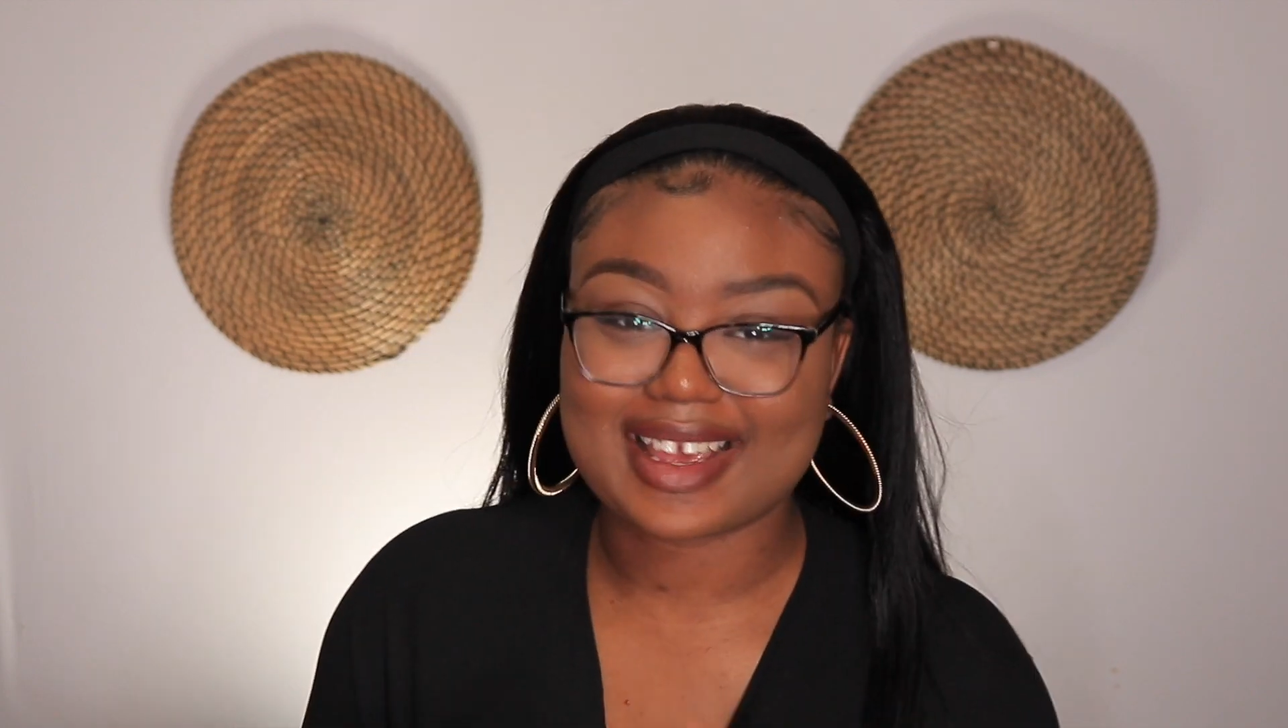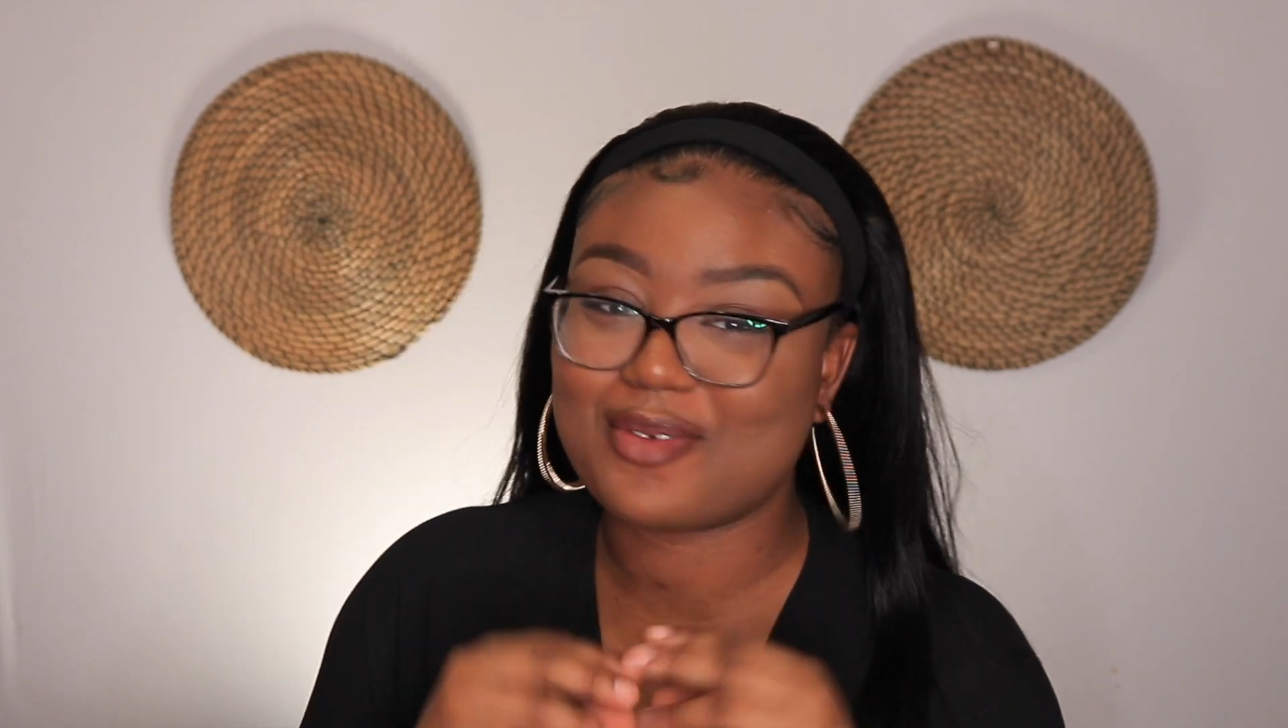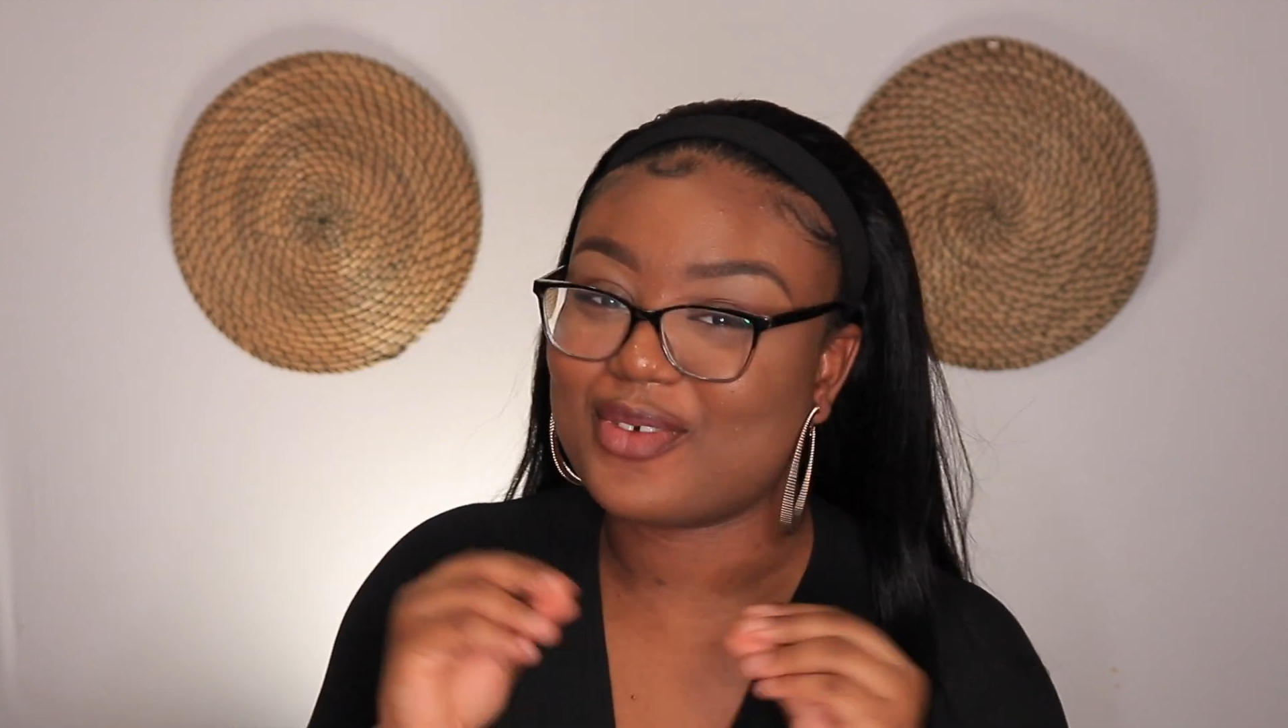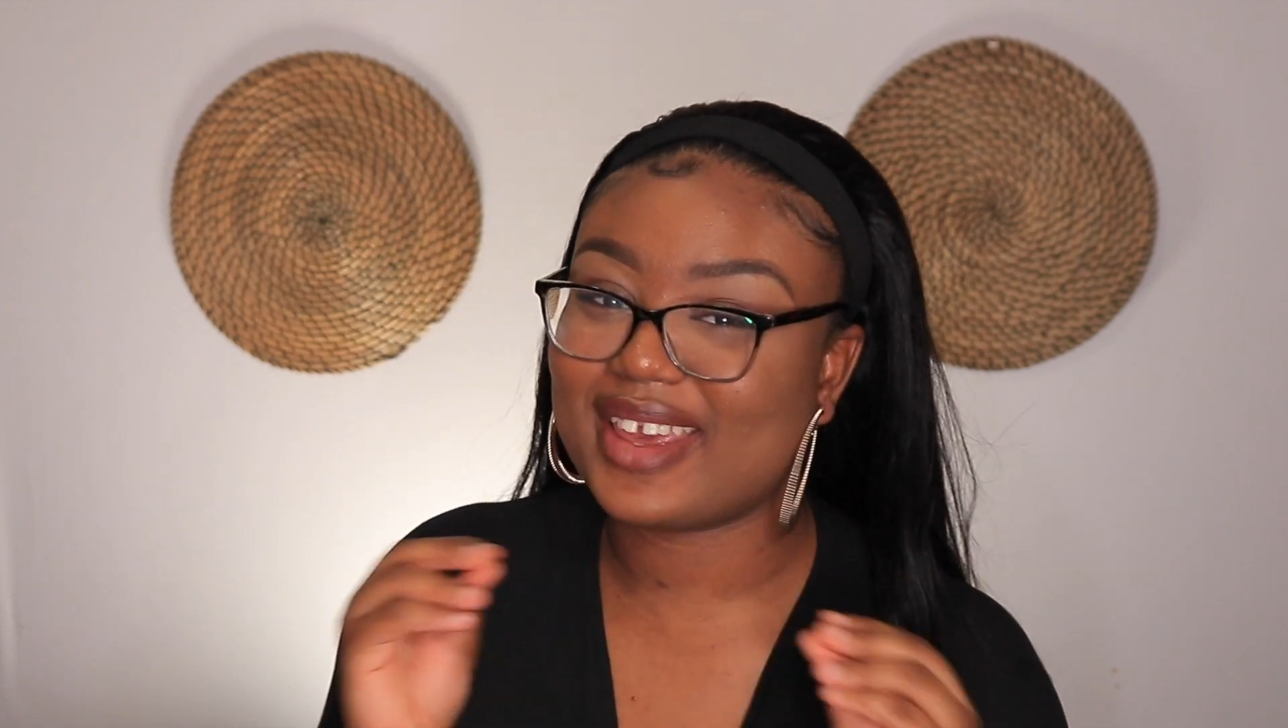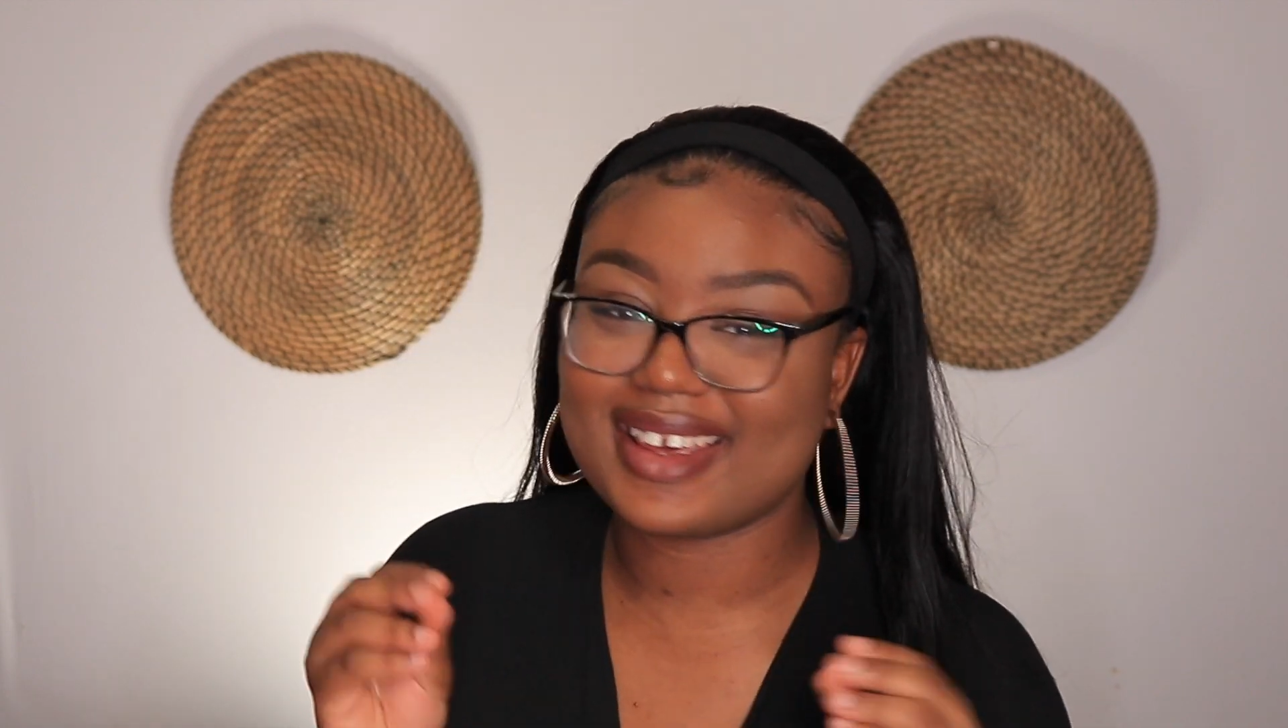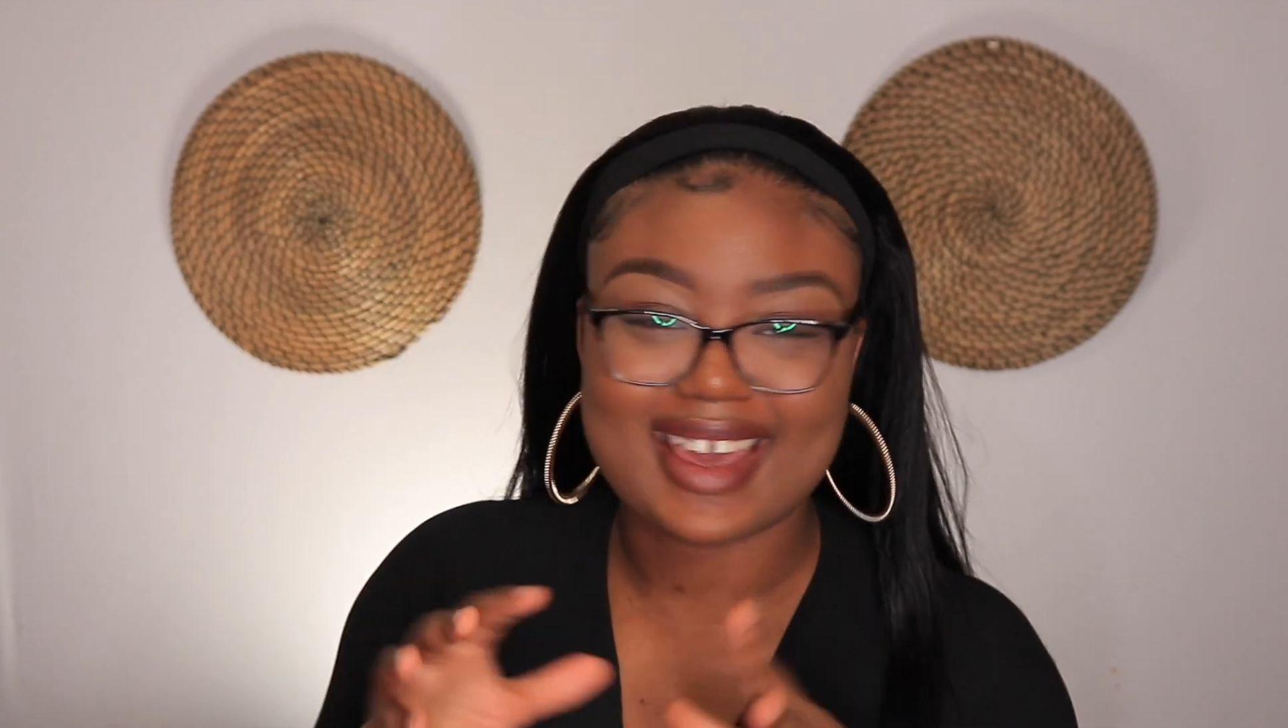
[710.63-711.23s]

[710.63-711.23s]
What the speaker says: a wig,